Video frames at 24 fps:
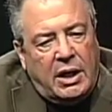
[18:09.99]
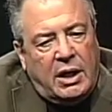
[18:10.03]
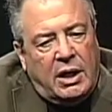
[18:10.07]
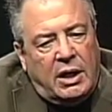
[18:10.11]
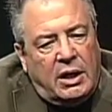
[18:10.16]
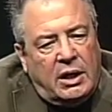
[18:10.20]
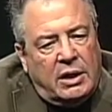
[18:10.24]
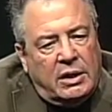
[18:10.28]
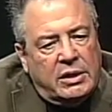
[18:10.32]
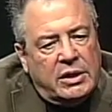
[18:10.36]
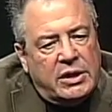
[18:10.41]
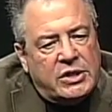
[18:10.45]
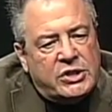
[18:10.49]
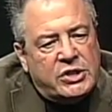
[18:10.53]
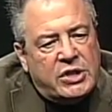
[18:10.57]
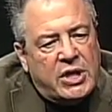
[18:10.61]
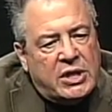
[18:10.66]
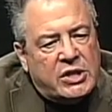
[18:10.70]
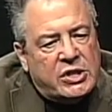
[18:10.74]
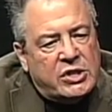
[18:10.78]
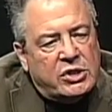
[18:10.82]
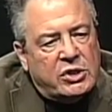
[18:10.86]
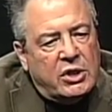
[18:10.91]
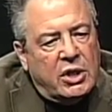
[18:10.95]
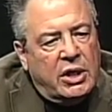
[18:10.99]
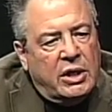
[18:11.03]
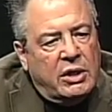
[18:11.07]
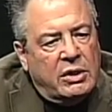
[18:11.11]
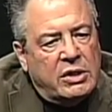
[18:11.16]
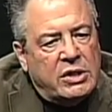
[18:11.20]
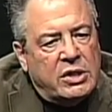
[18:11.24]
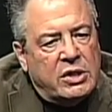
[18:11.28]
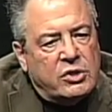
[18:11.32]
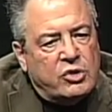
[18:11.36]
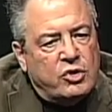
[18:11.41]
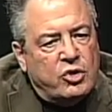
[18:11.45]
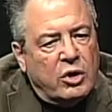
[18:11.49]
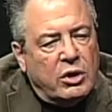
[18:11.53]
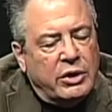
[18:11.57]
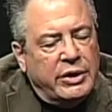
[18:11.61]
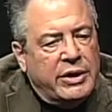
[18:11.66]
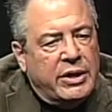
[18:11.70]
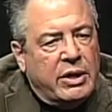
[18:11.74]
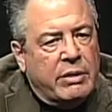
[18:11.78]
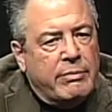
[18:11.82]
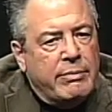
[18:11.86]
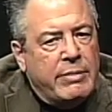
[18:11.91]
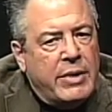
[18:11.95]
Uh, it's, that's, it's
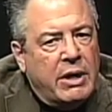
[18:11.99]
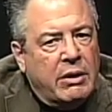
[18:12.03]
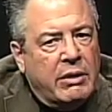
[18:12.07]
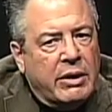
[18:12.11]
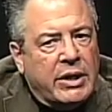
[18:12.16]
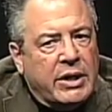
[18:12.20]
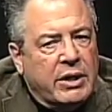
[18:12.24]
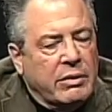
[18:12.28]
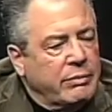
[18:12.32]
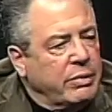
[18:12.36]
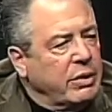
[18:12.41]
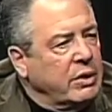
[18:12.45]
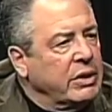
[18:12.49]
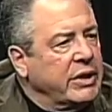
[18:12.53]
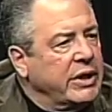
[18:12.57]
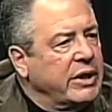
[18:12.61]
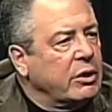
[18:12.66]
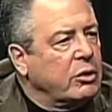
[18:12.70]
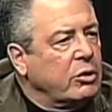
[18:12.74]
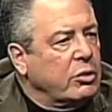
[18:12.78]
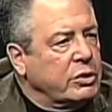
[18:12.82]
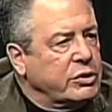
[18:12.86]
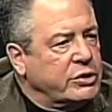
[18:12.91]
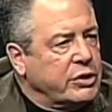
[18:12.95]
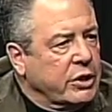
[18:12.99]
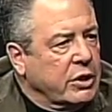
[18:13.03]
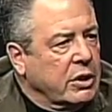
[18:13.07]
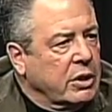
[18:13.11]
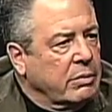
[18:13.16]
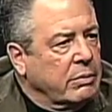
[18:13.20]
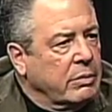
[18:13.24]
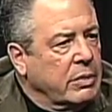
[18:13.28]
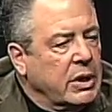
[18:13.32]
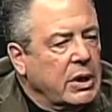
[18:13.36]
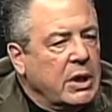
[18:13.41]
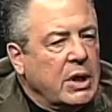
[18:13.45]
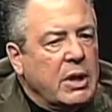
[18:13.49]
strictly an American political term,